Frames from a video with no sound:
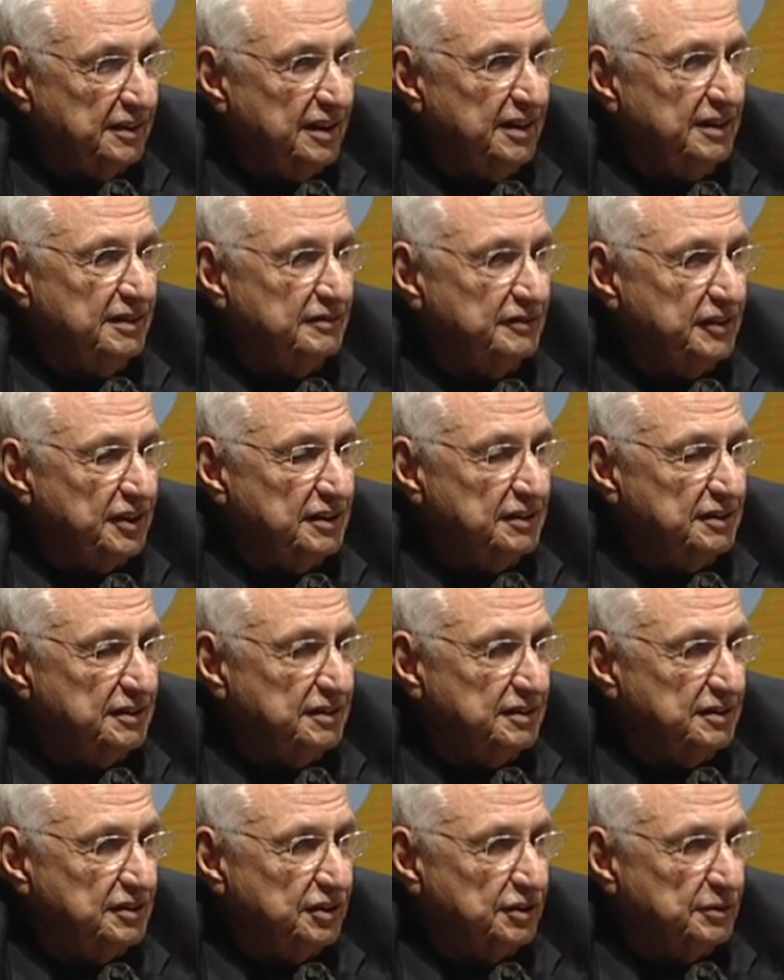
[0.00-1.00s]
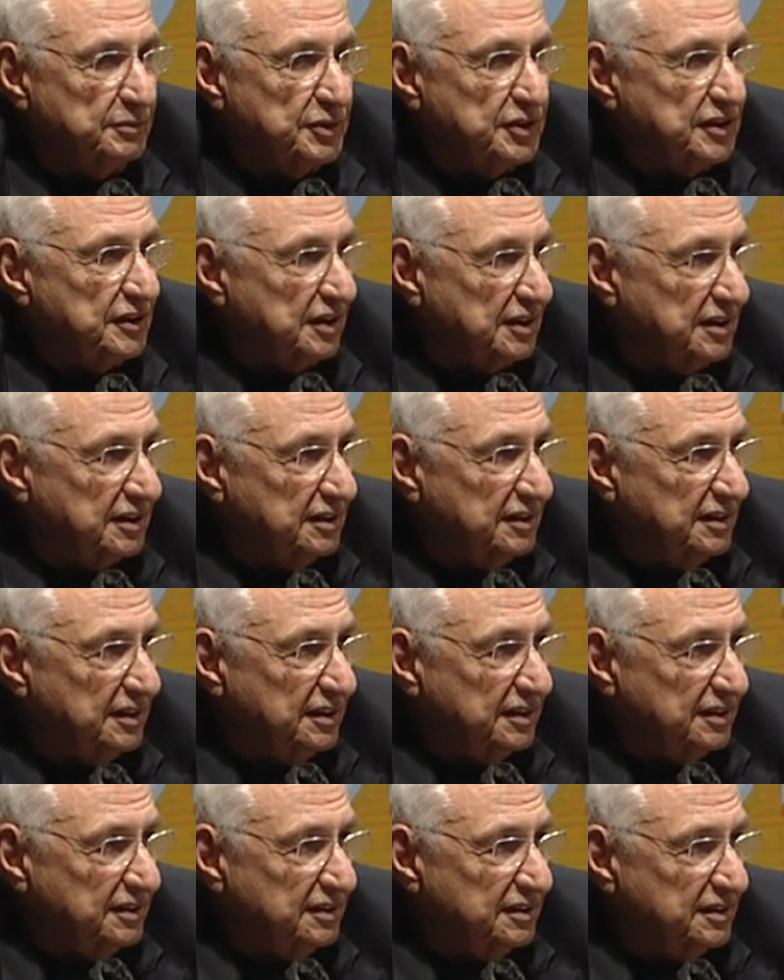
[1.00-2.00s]
they invented the term
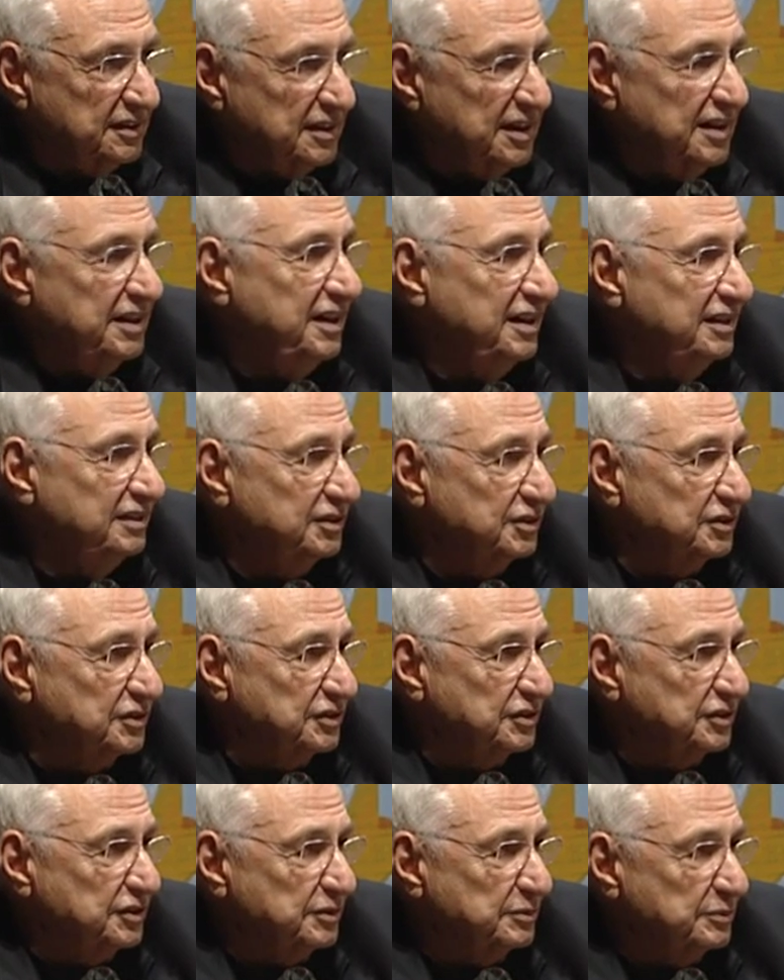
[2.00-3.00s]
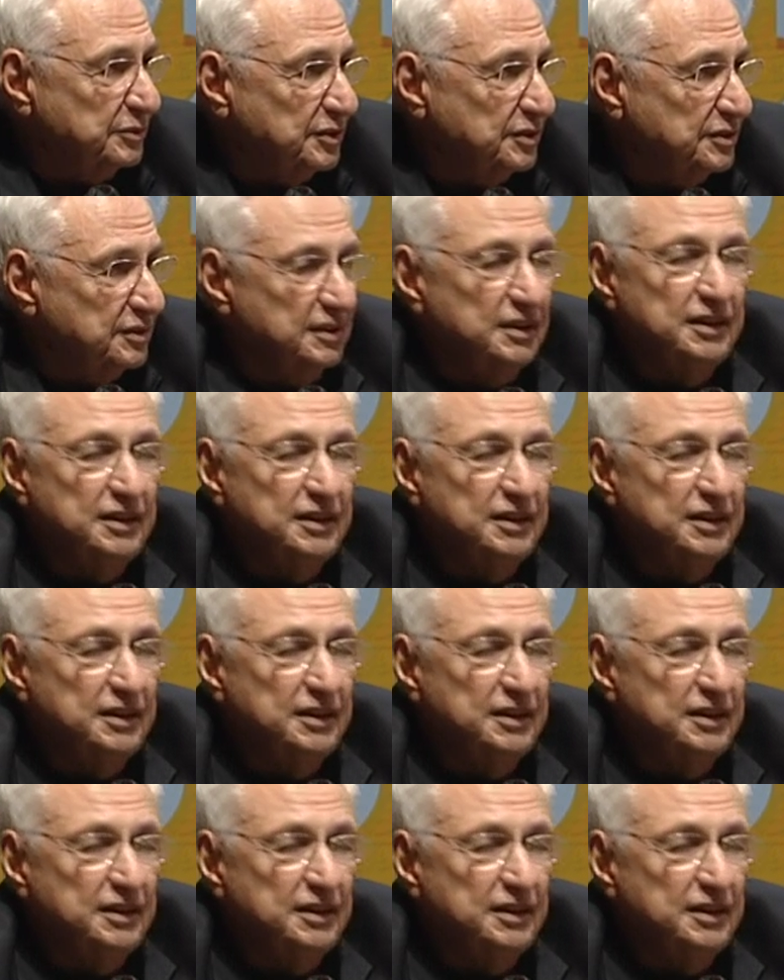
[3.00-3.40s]
Starchitect. I hate those terms.